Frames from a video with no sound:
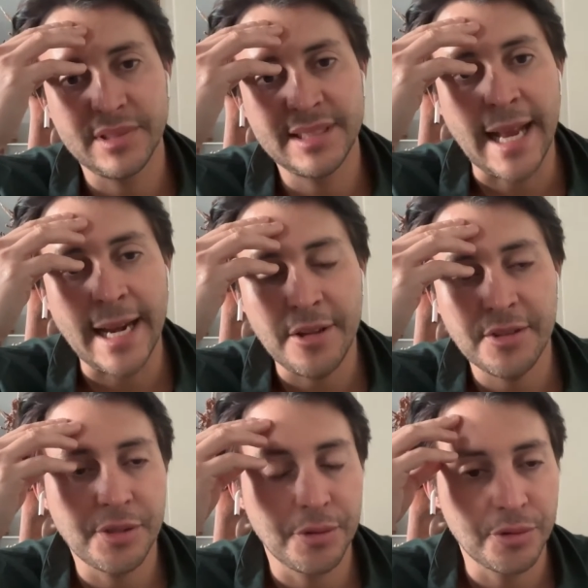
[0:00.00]

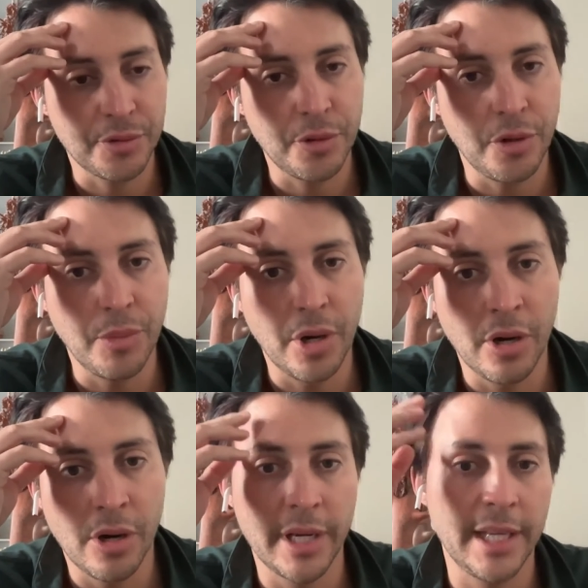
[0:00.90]
talents used to go
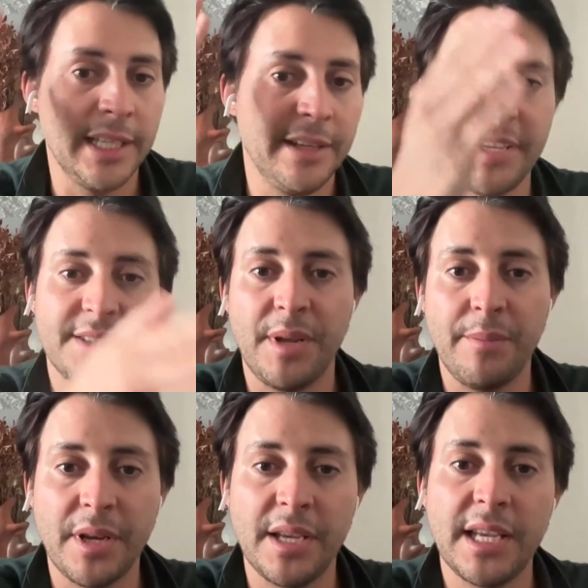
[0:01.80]
more in investment
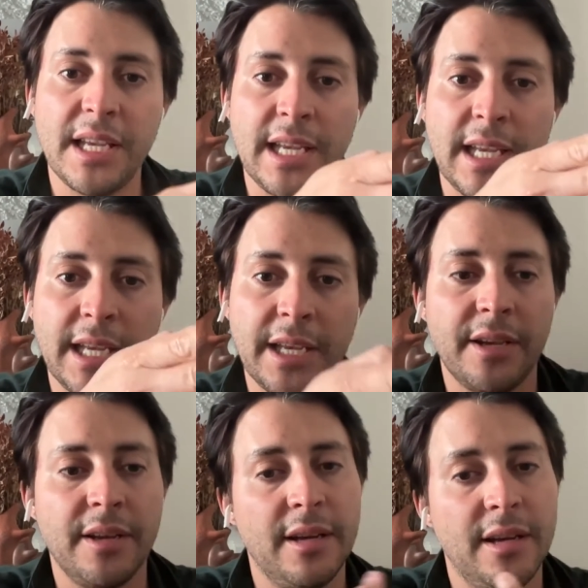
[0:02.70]
banking,
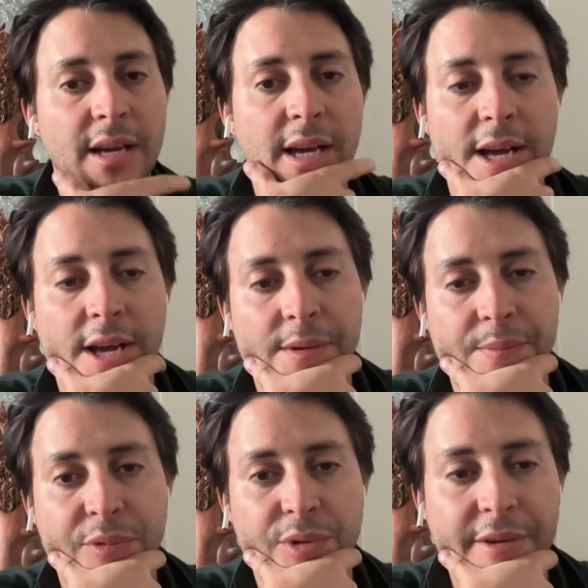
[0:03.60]

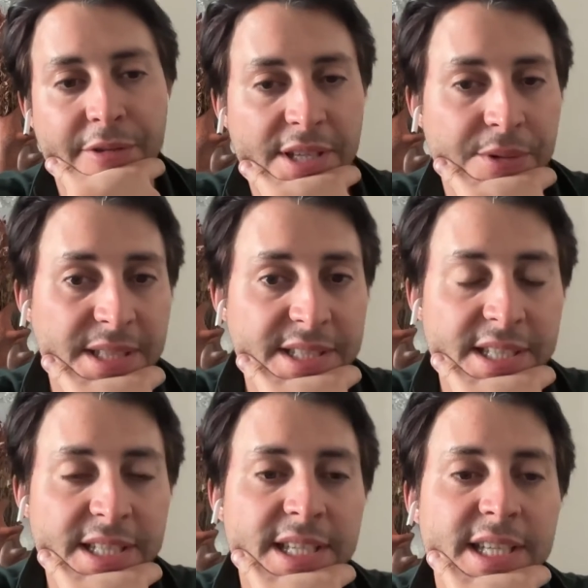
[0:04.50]
private
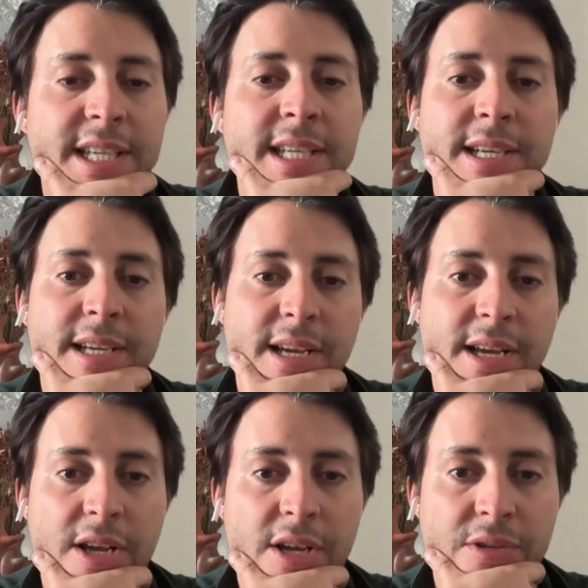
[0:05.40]
equity,
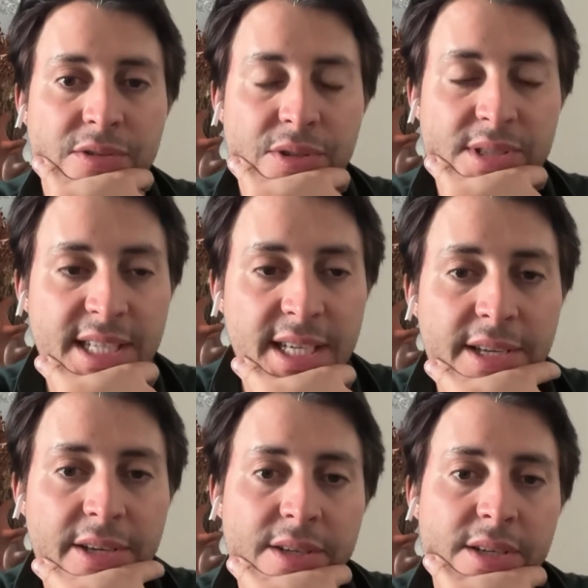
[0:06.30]

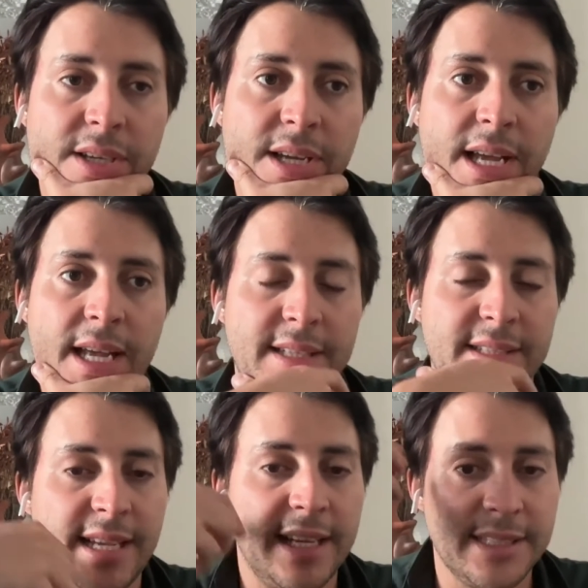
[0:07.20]
consulting, and
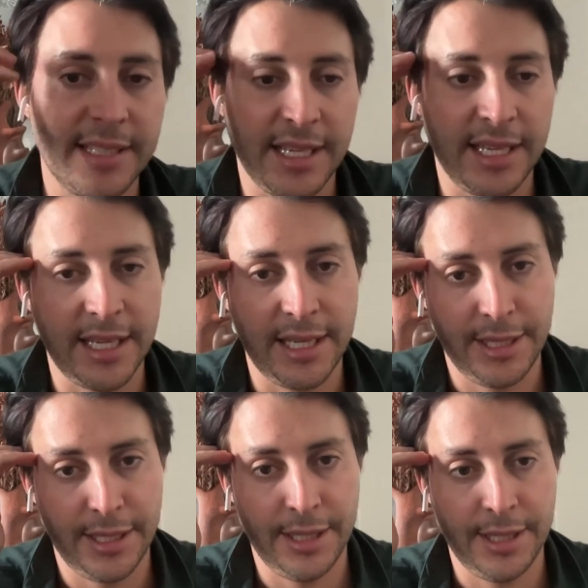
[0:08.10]
then
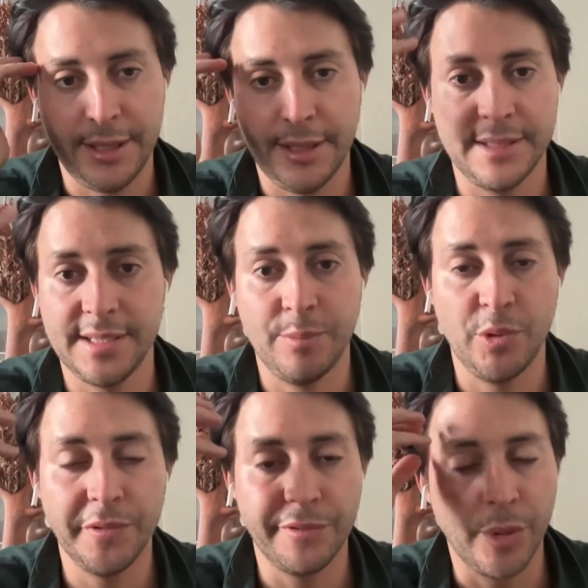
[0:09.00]
they
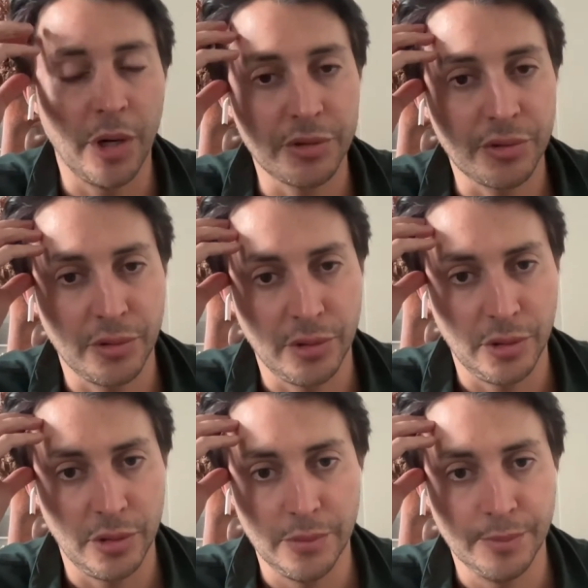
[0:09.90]
move more
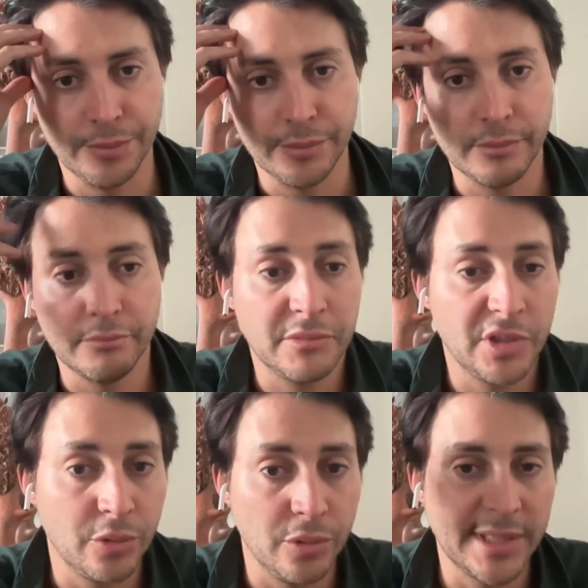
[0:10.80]
to
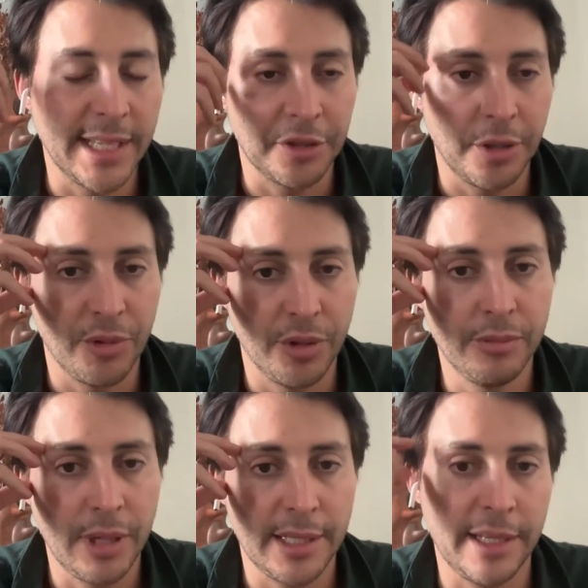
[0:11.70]
startup
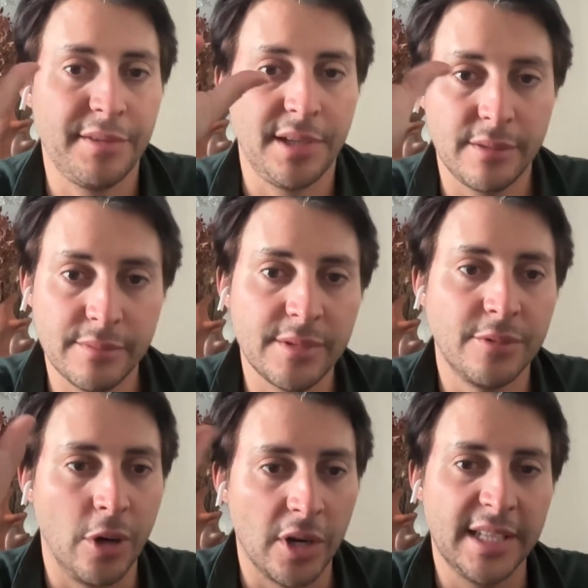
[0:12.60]
now. And I think
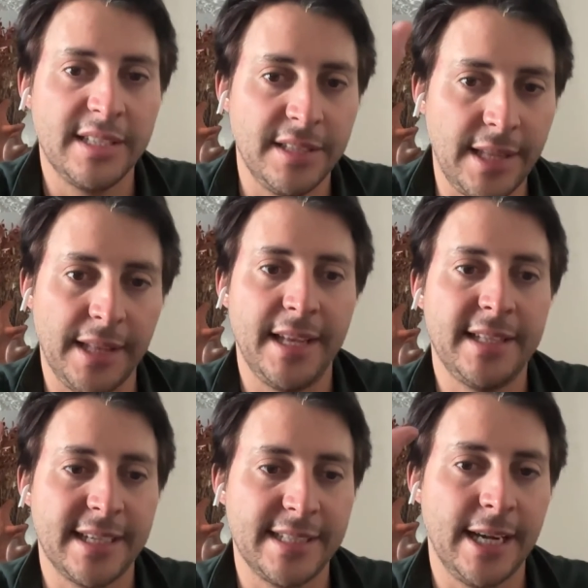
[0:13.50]
Rocket Internet
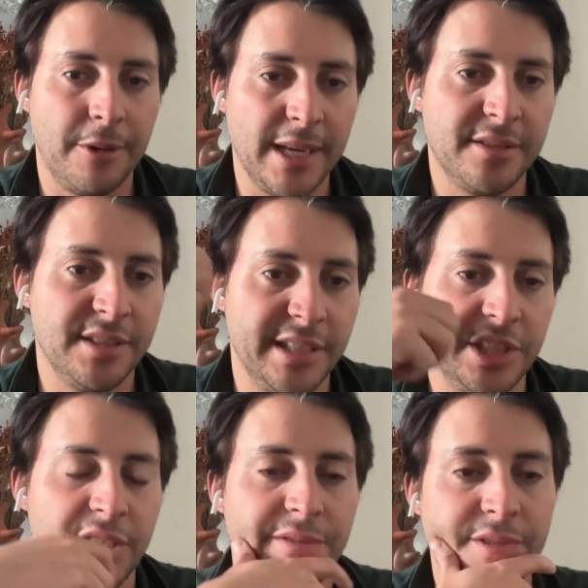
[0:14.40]
accelerates this
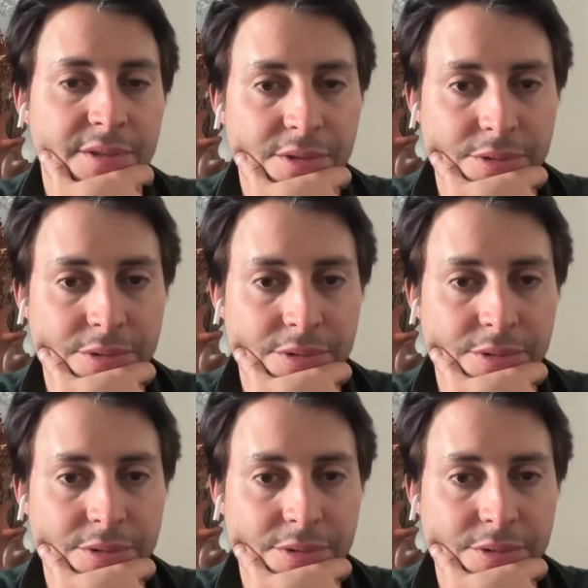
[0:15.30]
shift.